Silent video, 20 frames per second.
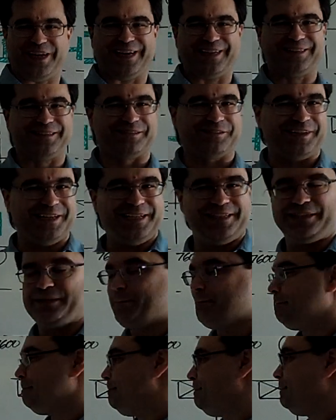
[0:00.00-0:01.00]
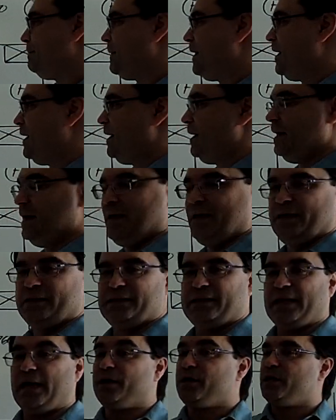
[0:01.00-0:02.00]
that, right?
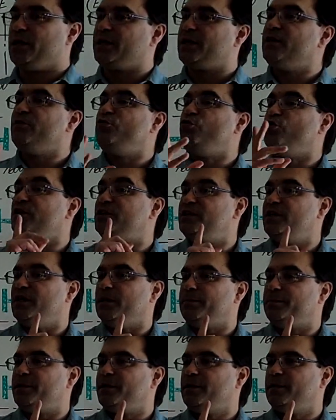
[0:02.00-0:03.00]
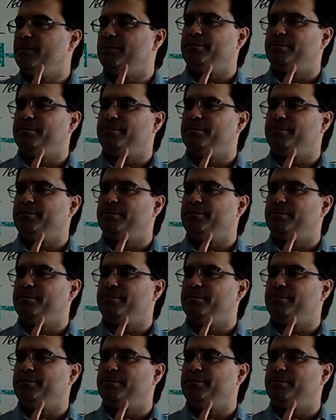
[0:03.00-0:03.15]
Then I'm going to give you a tip.